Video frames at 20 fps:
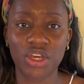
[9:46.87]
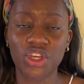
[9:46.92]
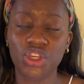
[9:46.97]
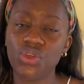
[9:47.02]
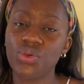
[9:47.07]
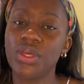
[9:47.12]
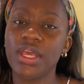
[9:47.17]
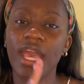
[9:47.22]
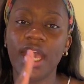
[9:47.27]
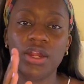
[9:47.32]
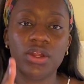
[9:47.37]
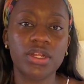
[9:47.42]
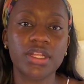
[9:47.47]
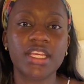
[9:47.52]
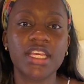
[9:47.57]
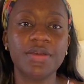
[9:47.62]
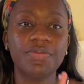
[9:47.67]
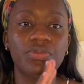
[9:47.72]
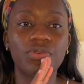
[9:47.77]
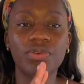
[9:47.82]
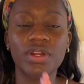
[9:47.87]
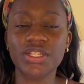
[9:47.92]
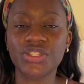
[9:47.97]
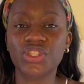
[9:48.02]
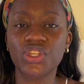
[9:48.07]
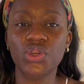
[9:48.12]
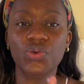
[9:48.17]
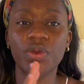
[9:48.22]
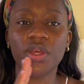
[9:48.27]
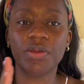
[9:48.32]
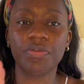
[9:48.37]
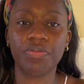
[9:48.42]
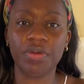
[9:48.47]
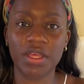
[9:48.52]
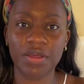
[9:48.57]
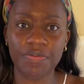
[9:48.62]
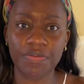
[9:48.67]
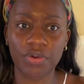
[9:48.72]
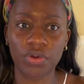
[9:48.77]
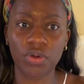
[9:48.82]
You cannot keep rescuing
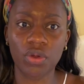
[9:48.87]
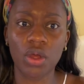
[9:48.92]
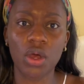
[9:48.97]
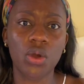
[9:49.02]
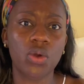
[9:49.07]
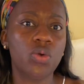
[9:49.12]
people